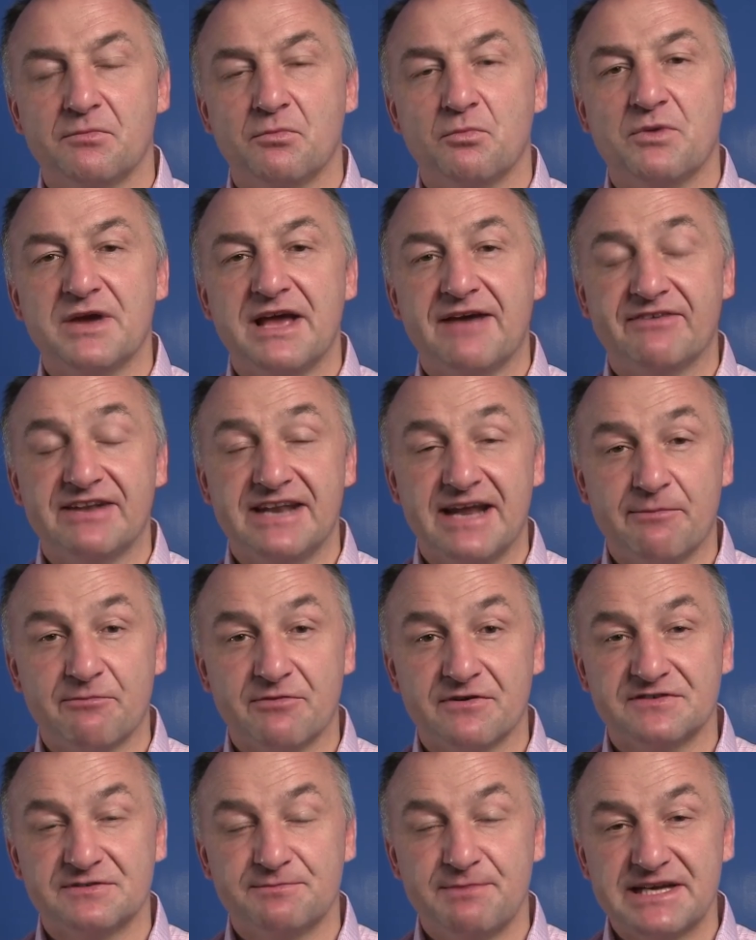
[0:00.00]
We have a number
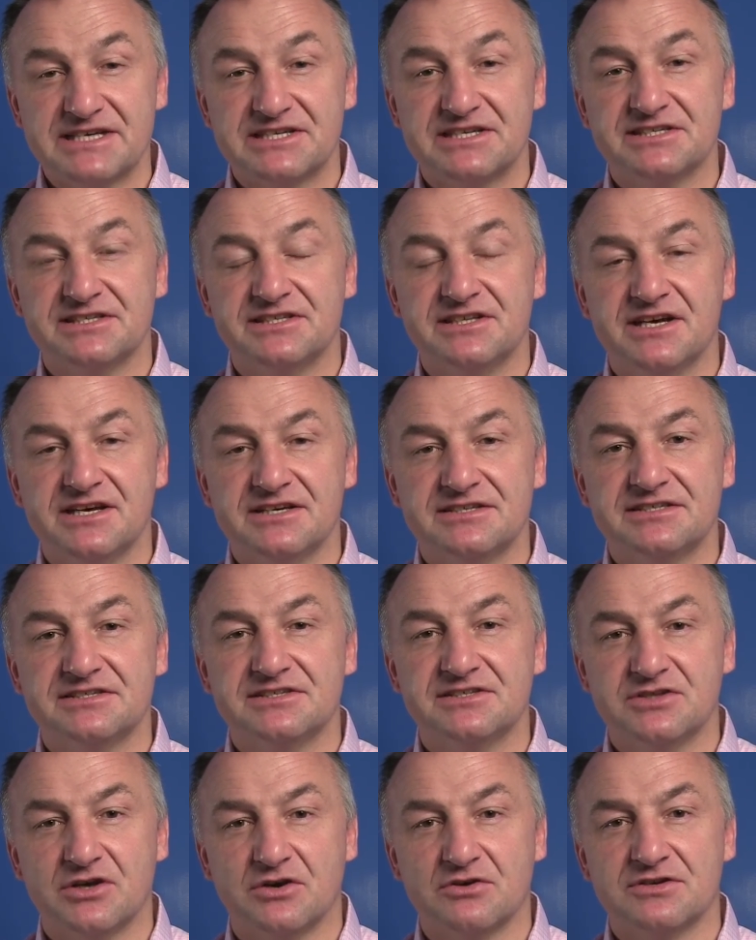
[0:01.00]
of specialist nurses
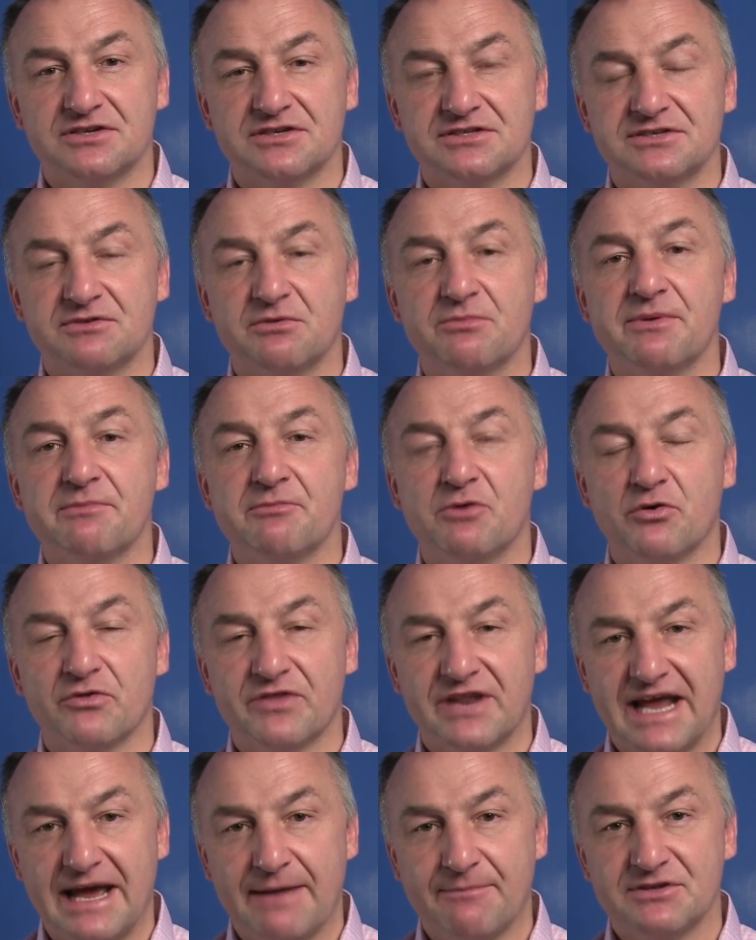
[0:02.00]
and doctors who will be more
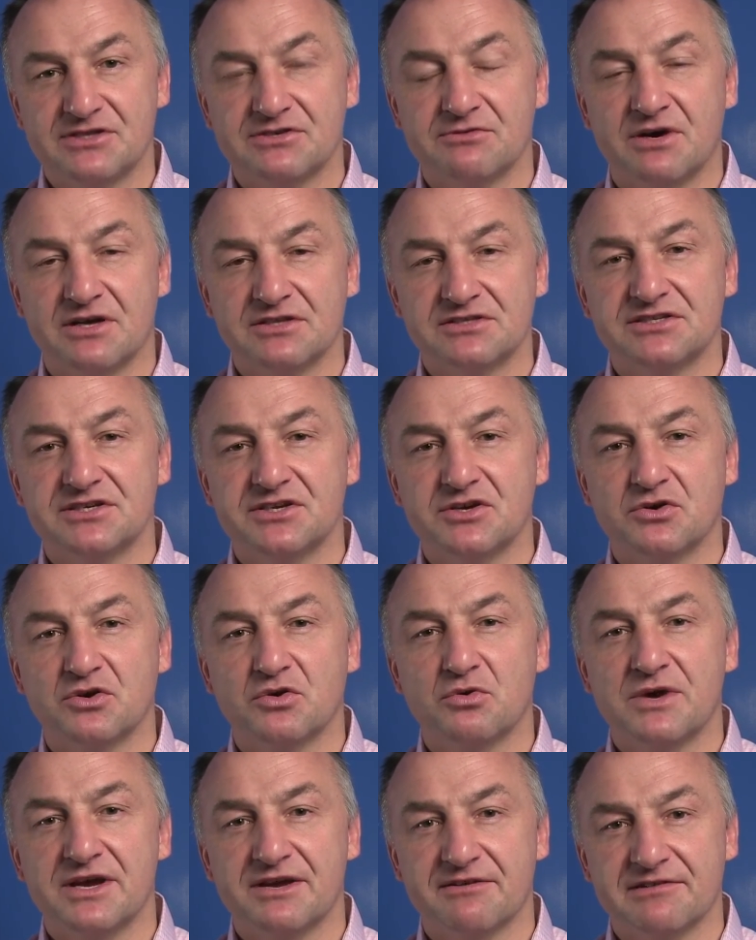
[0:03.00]
than happy to answer your
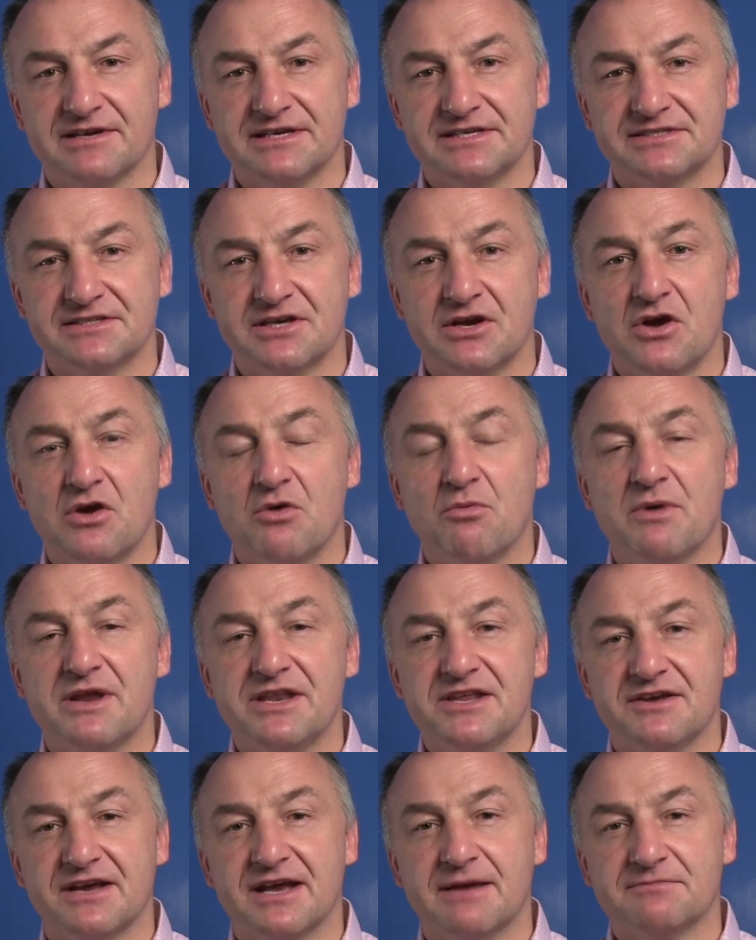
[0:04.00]
queries when
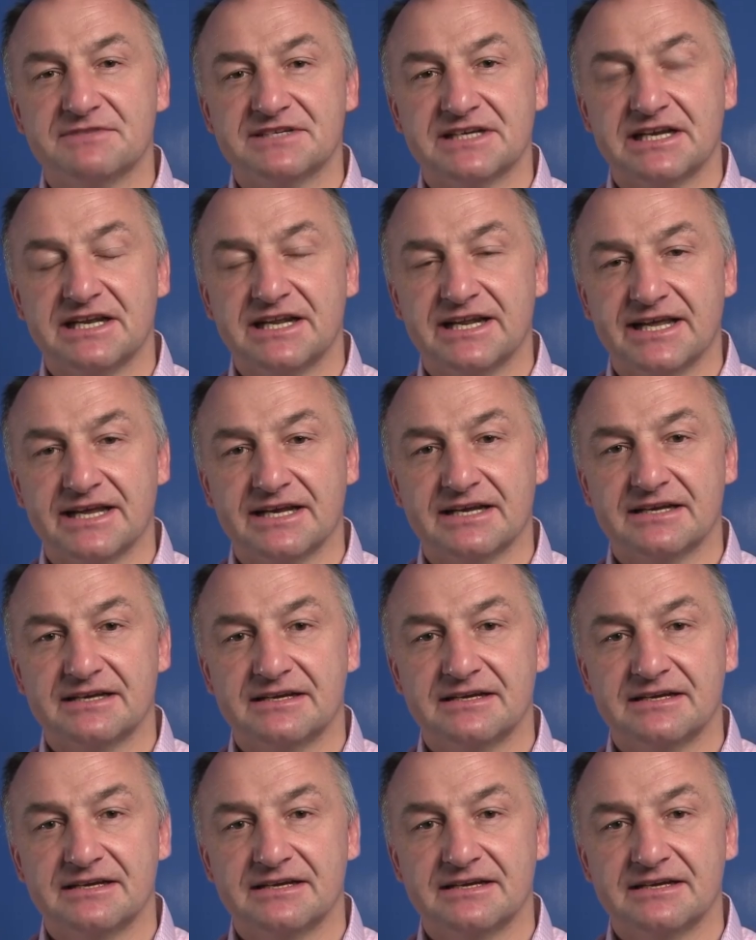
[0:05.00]
you come to clinic.